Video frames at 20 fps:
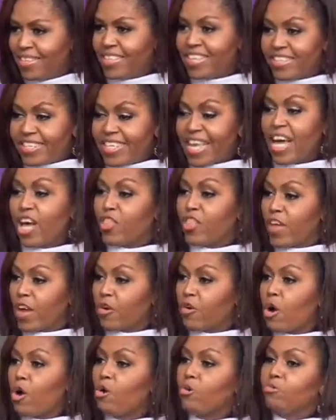to tell
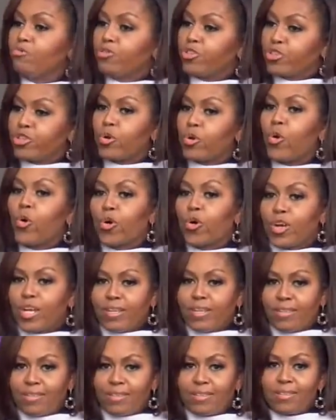their own
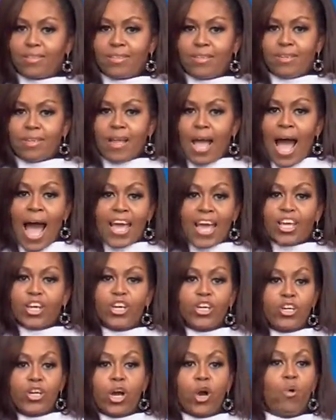stories. I
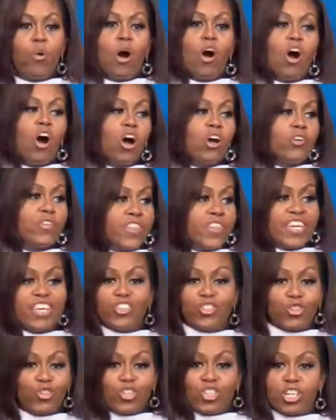could go on.
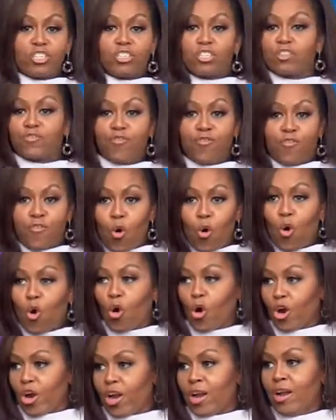These are just
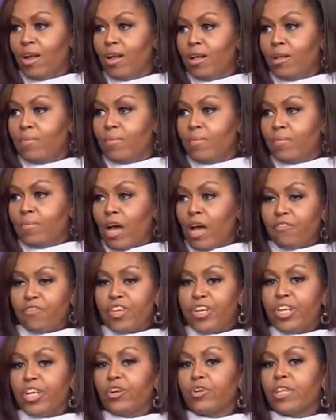4 of
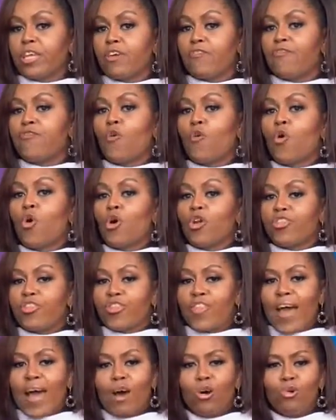the nearly
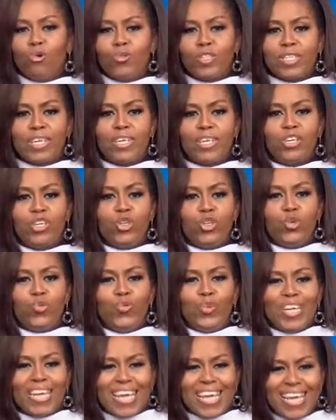4,000
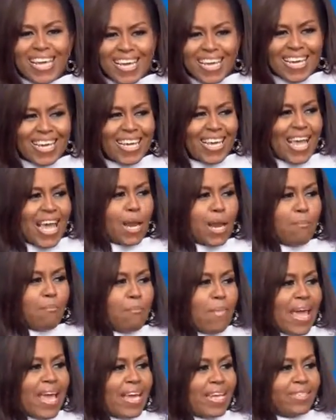unique and
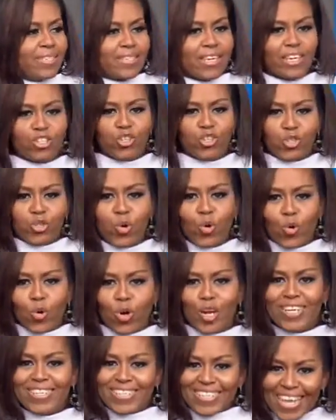amazing
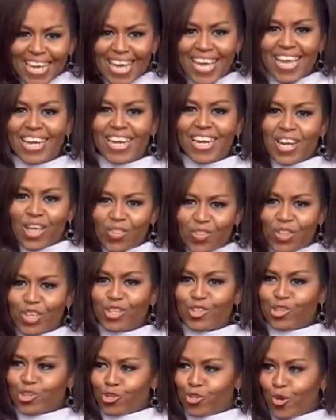stories in
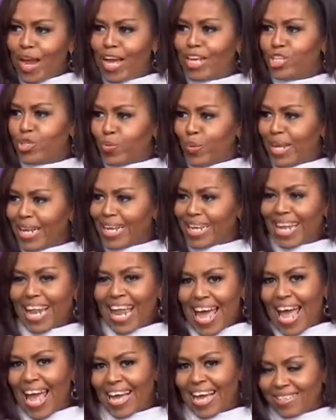this graduating
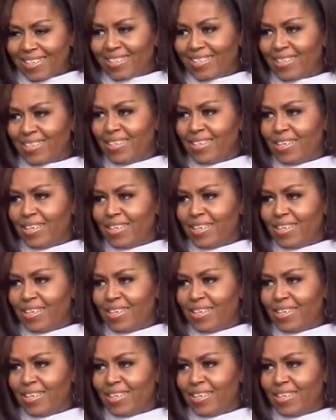class.